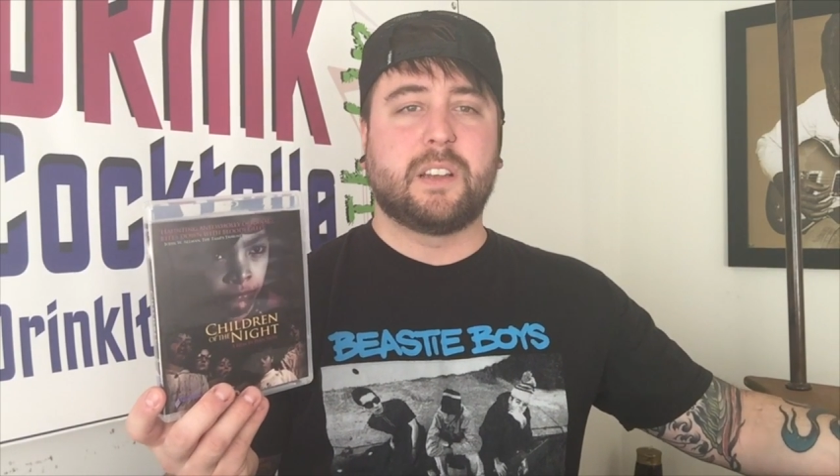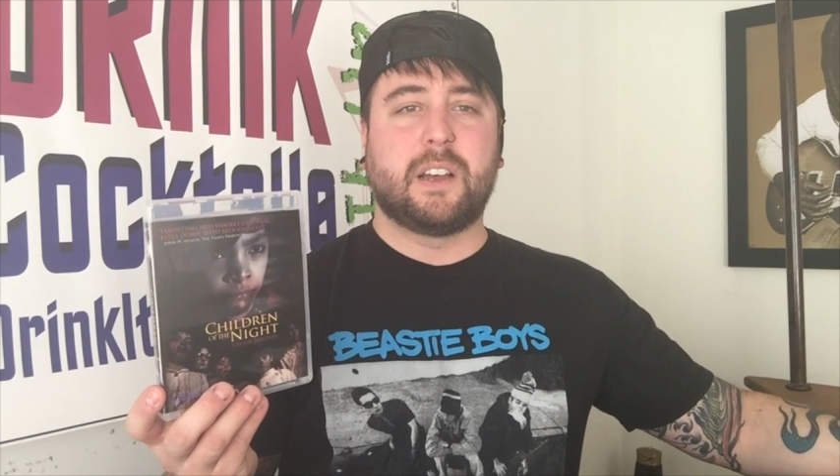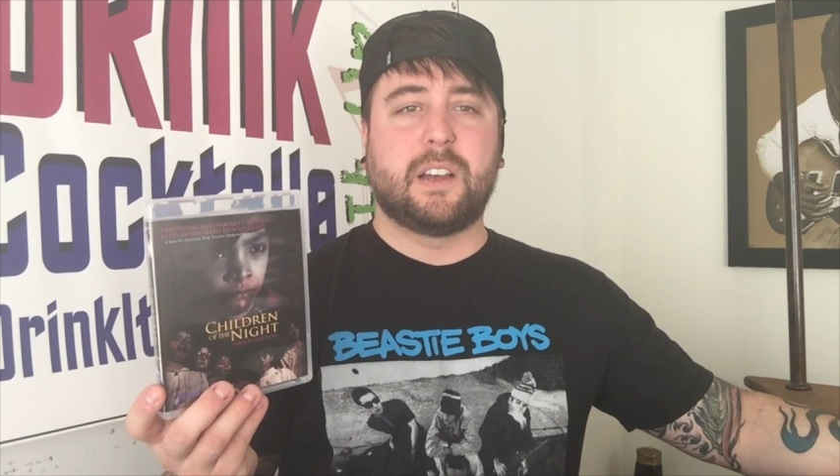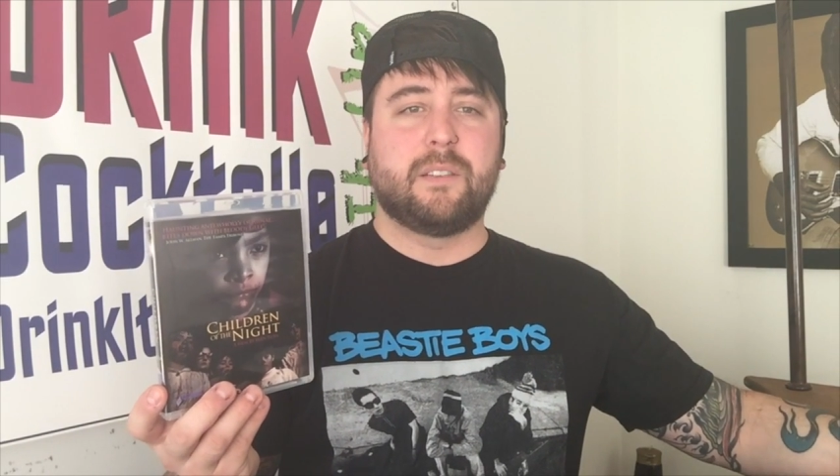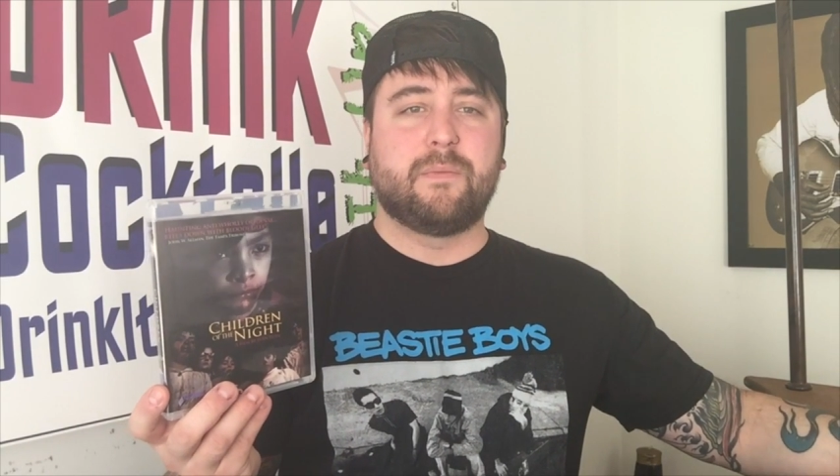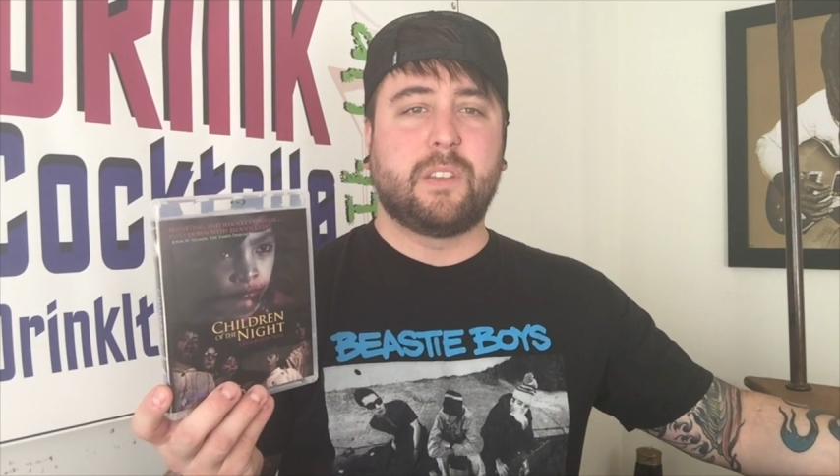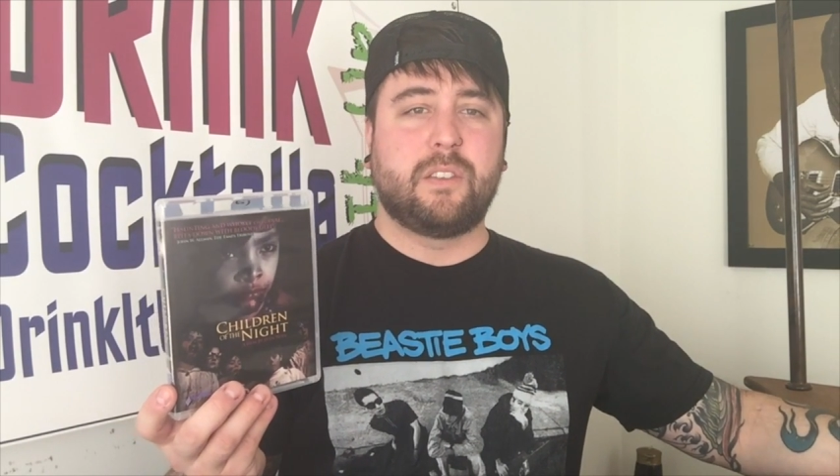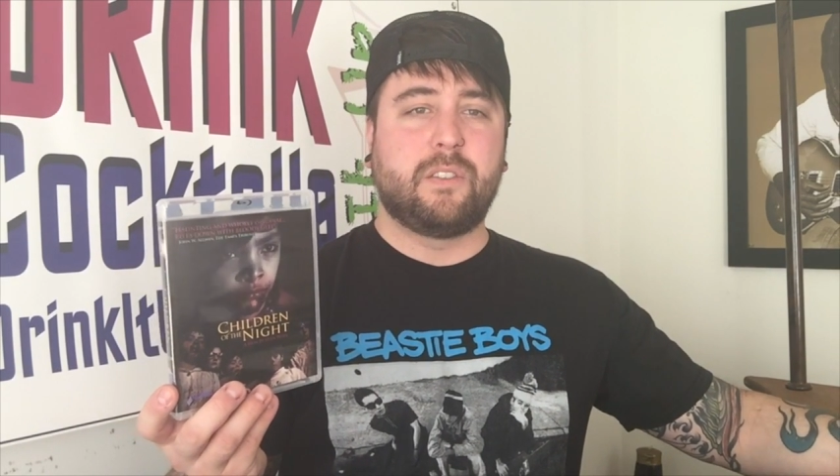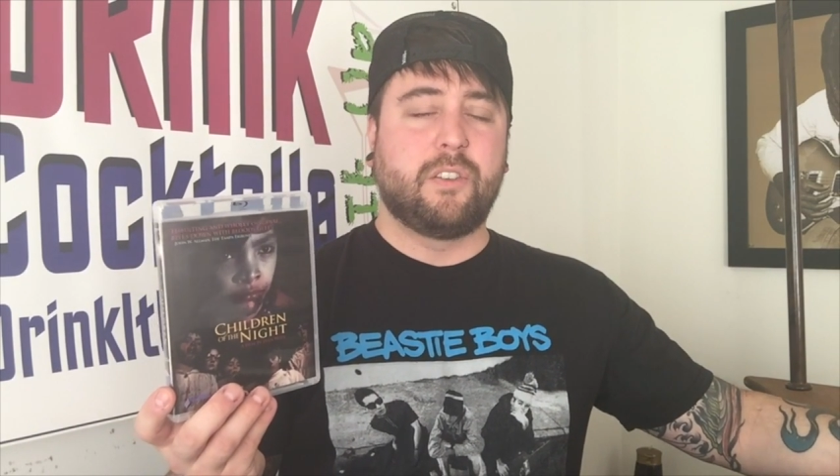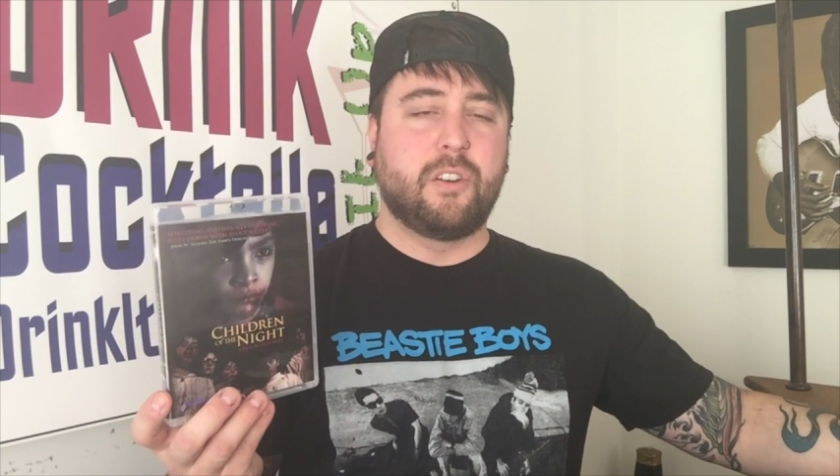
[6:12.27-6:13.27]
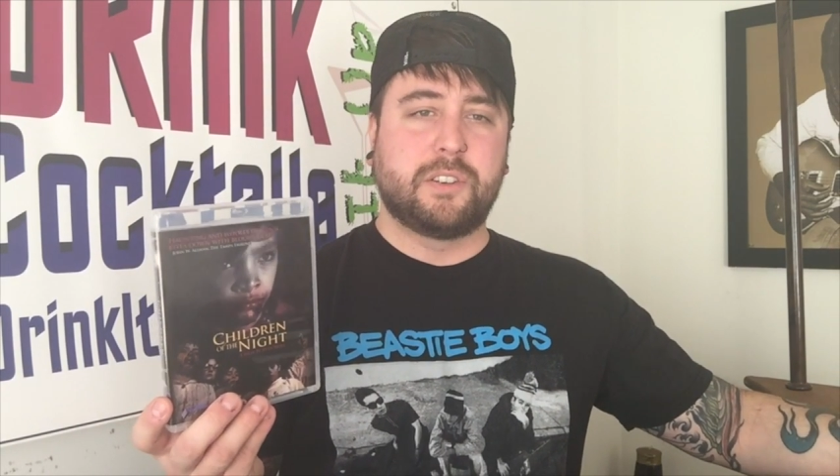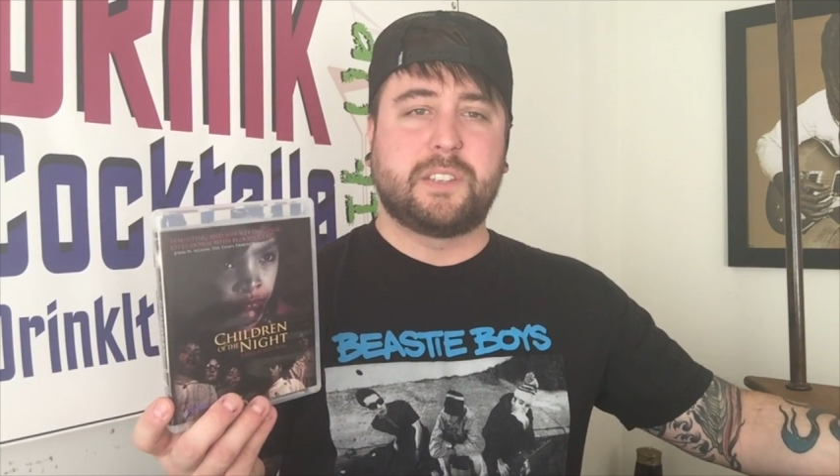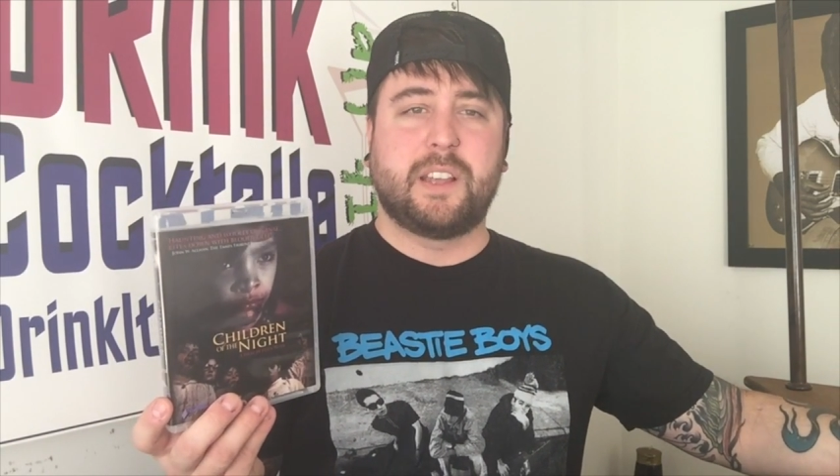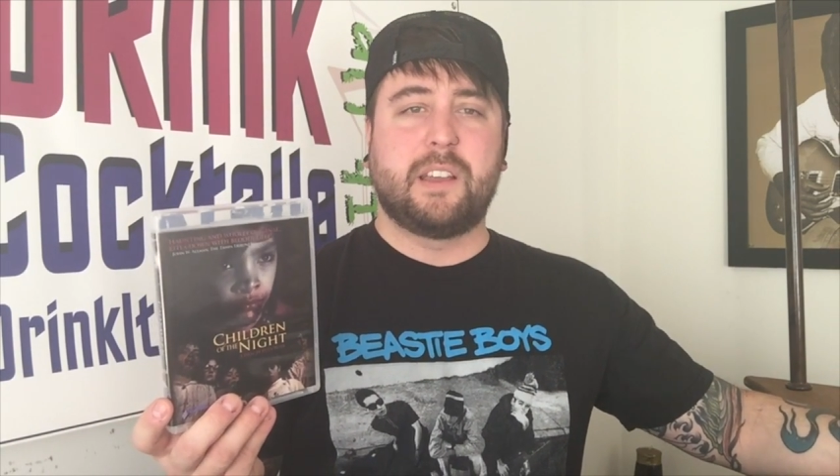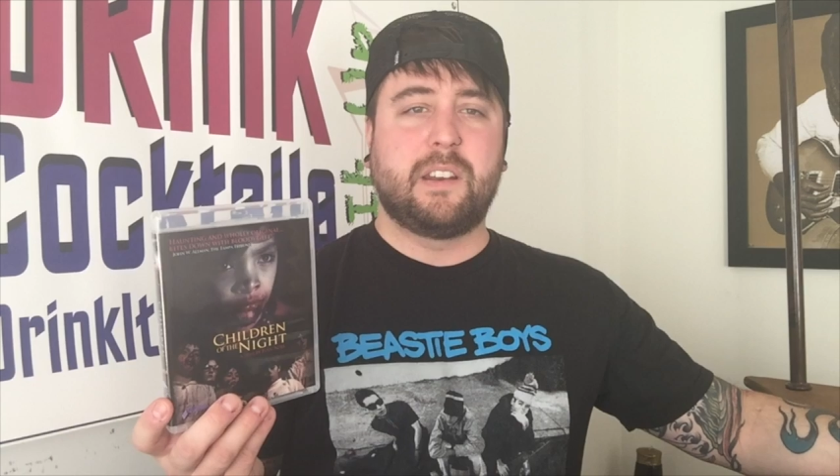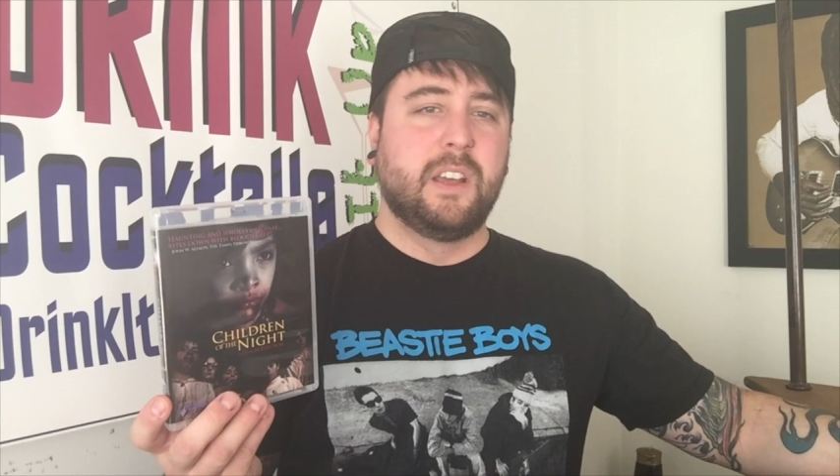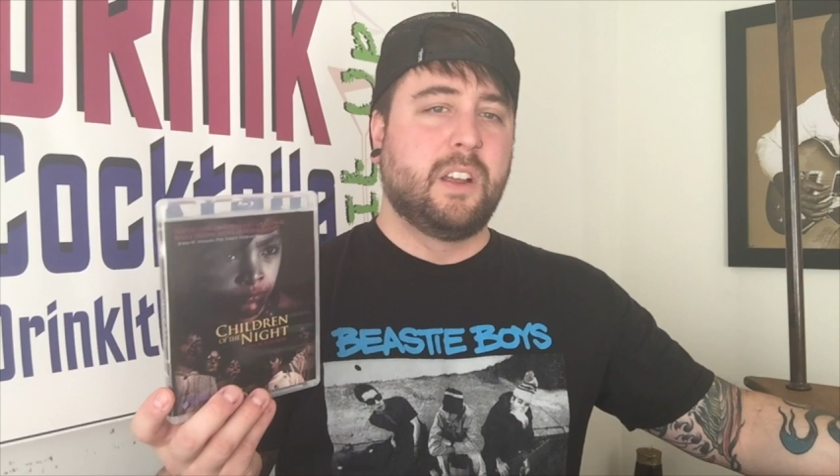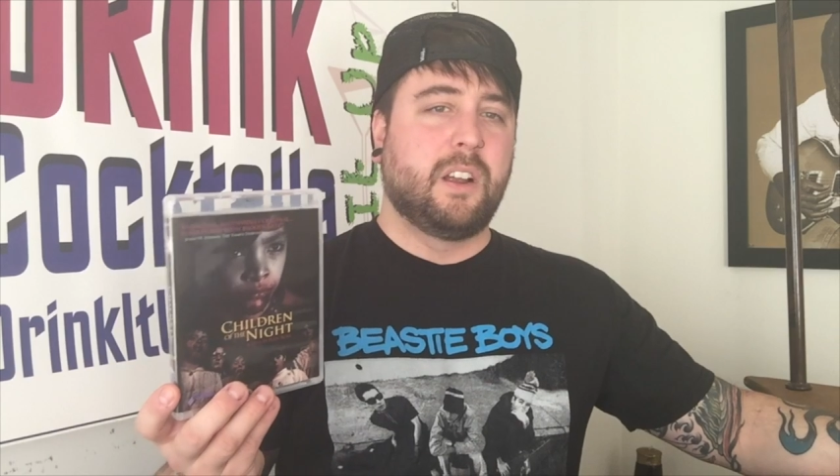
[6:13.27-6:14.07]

the nurse said,